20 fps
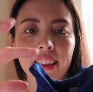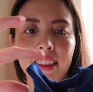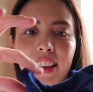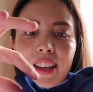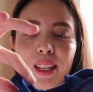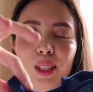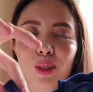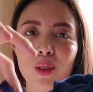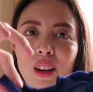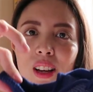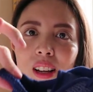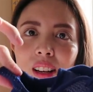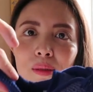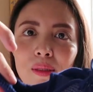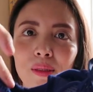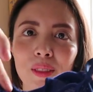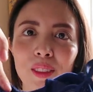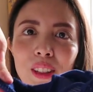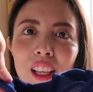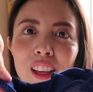This
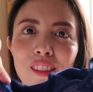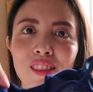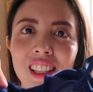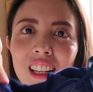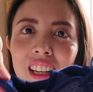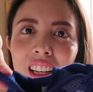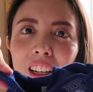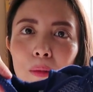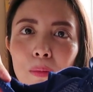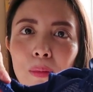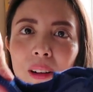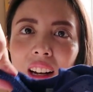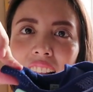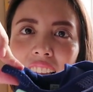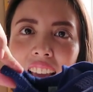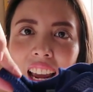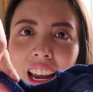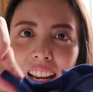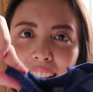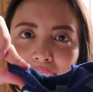one gives a little
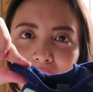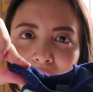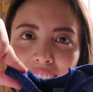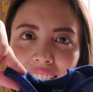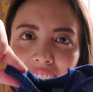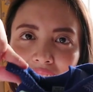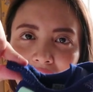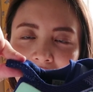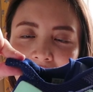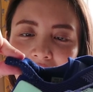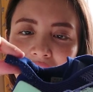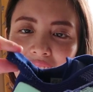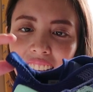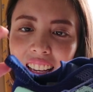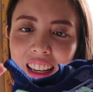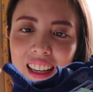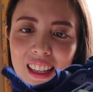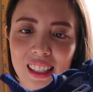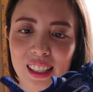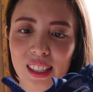play to the
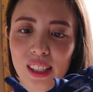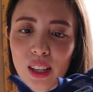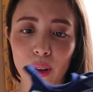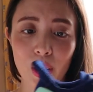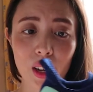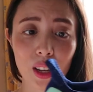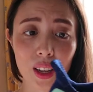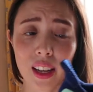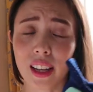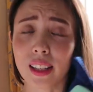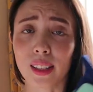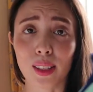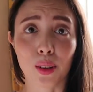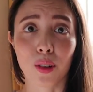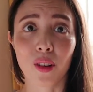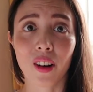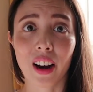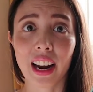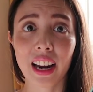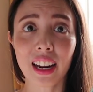Achilles, so it's
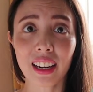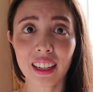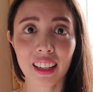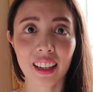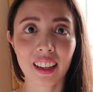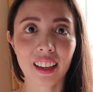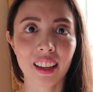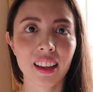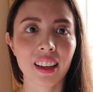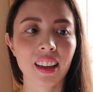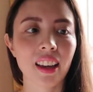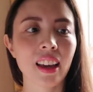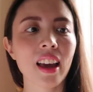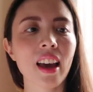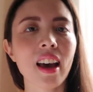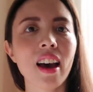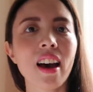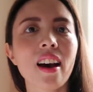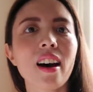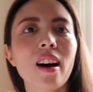great.
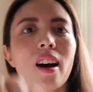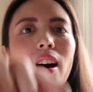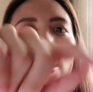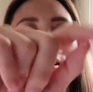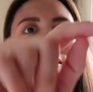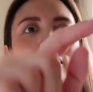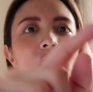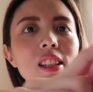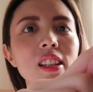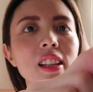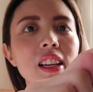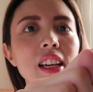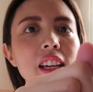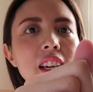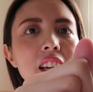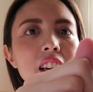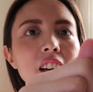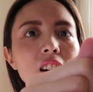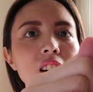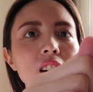Obviously
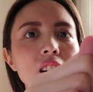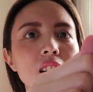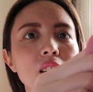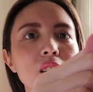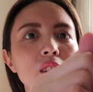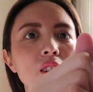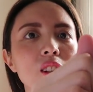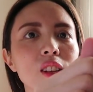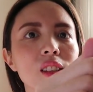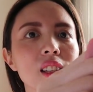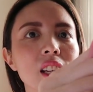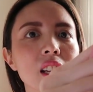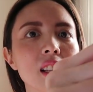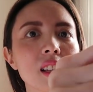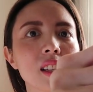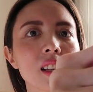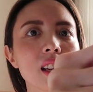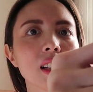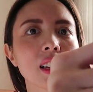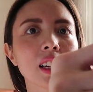here, you see
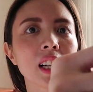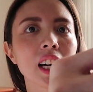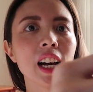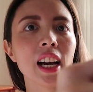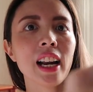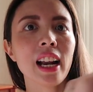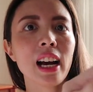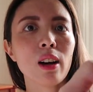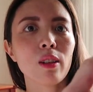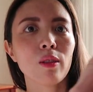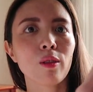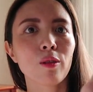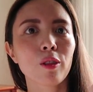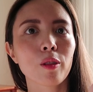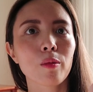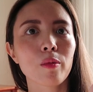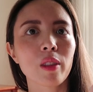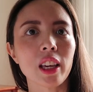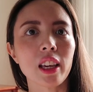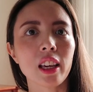this little cutout
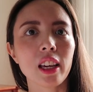from the